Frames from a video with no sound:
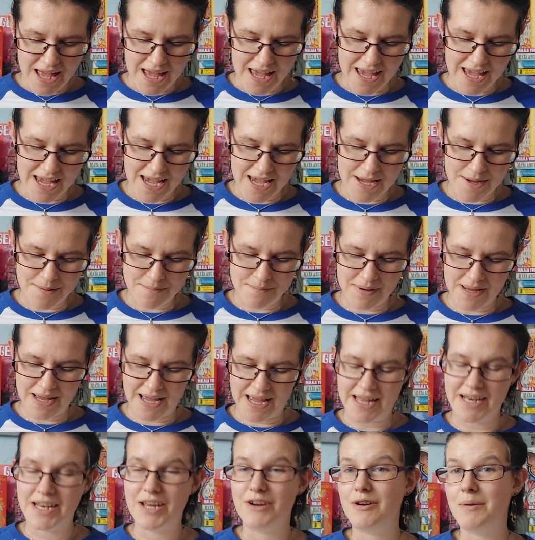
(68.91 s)

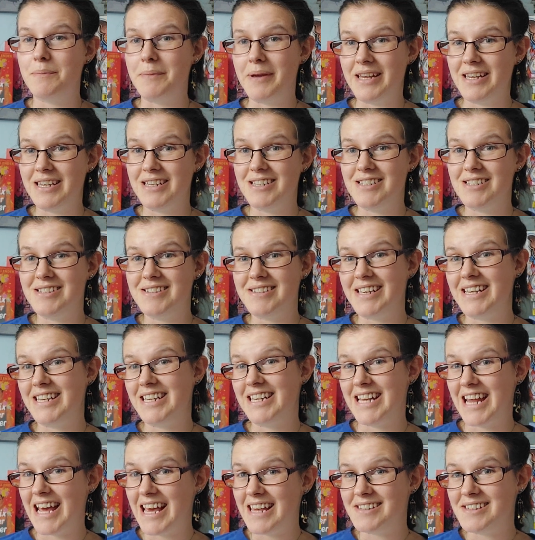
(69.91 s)
and her opinions in
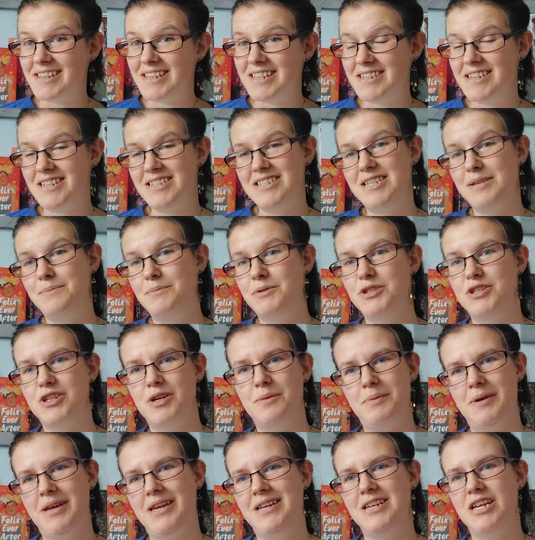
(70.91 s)
an essay that she put
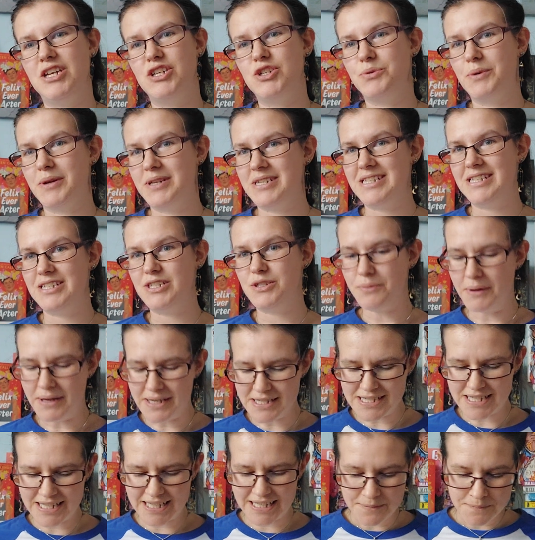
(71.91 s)
up in
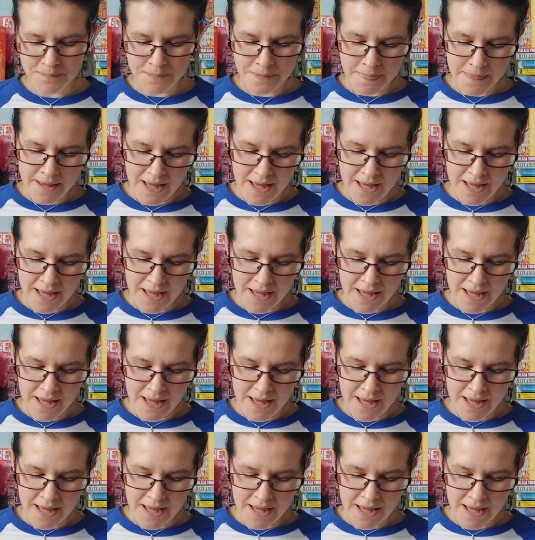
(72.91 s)
2020,